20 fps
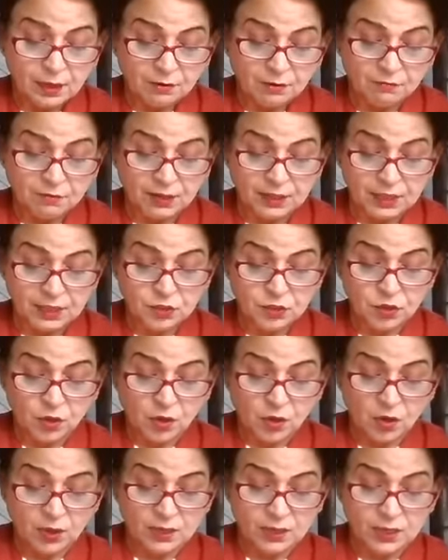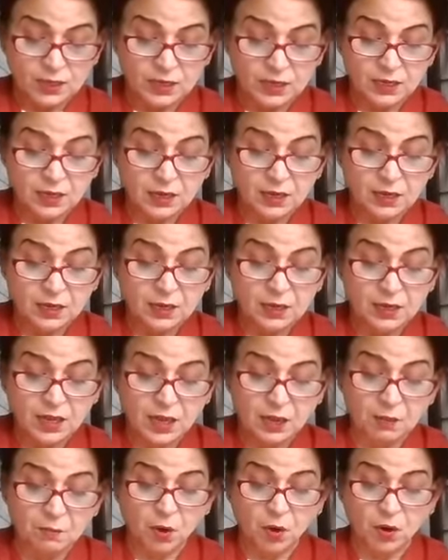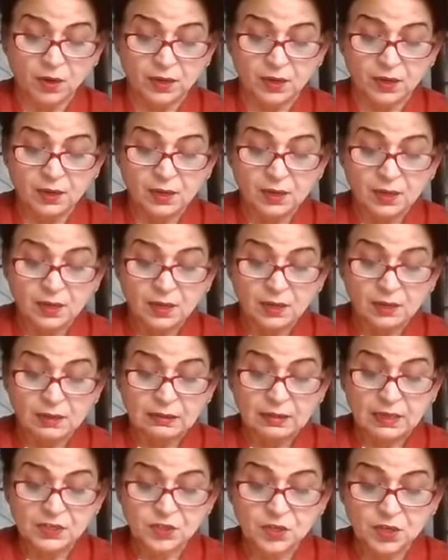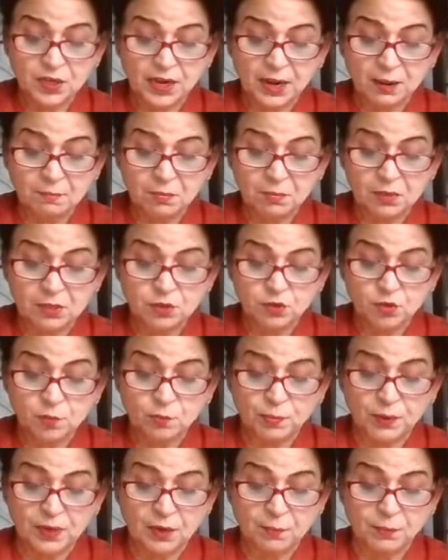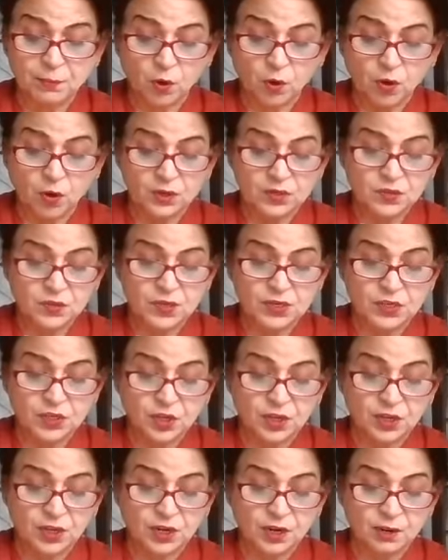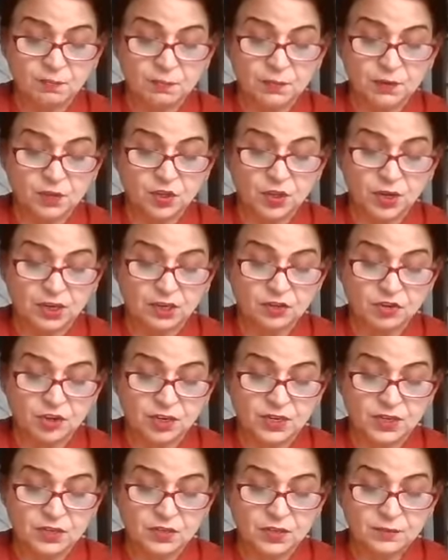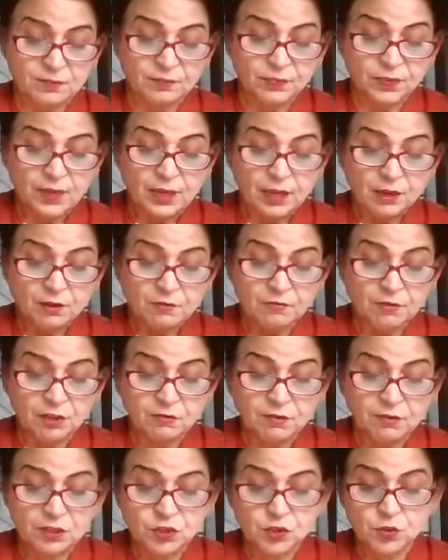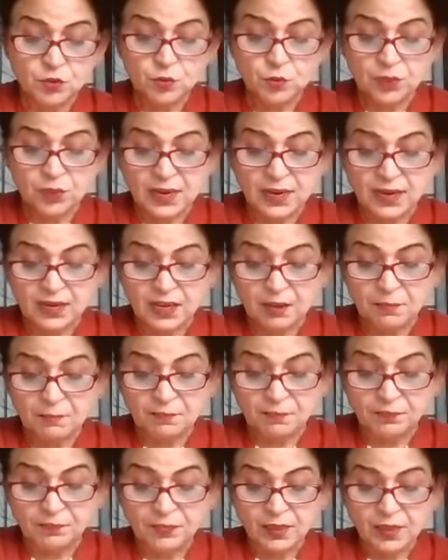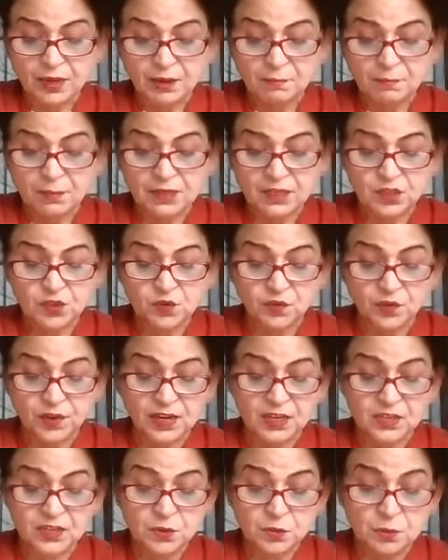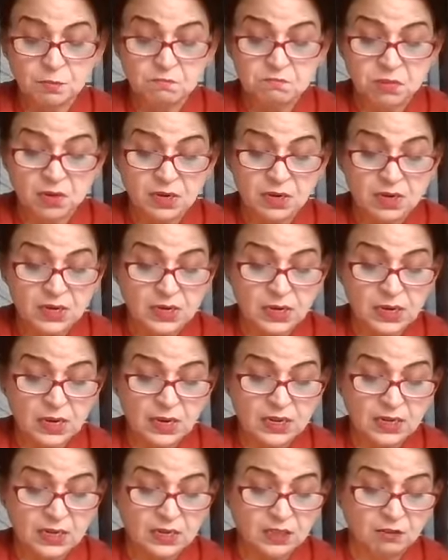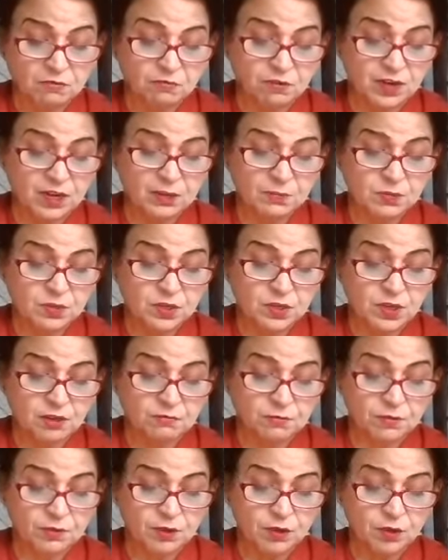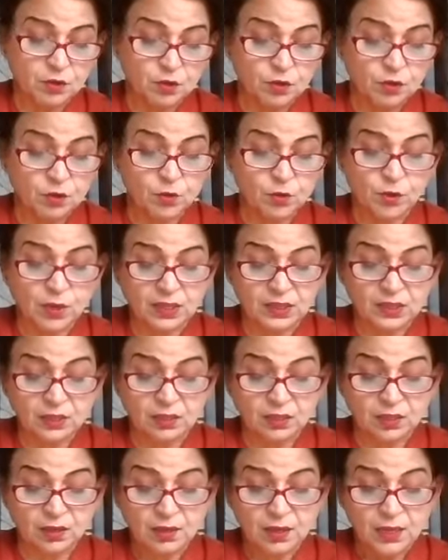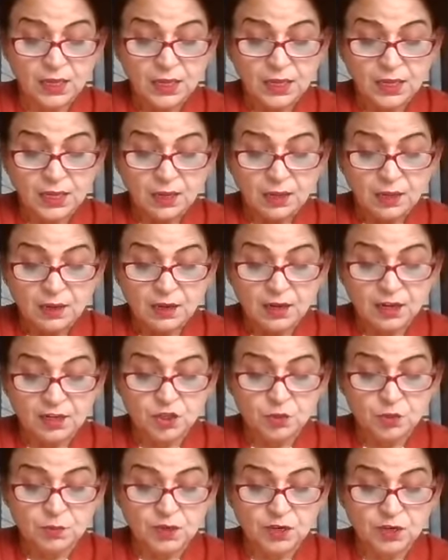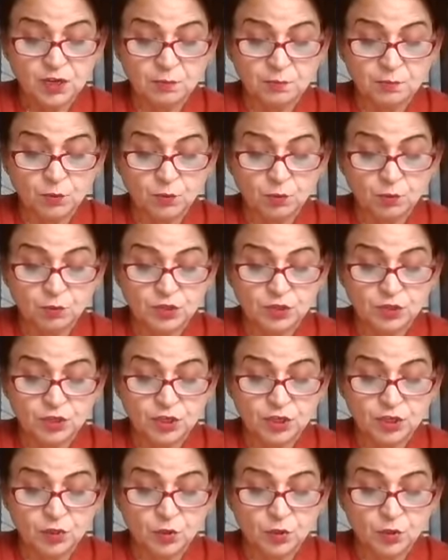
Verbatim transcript: When they saw he came on, they scrambled to pick up rocks and tear up young trees with which to attack him, but his face burning like the flames of a Yugandh. Lakshman approached in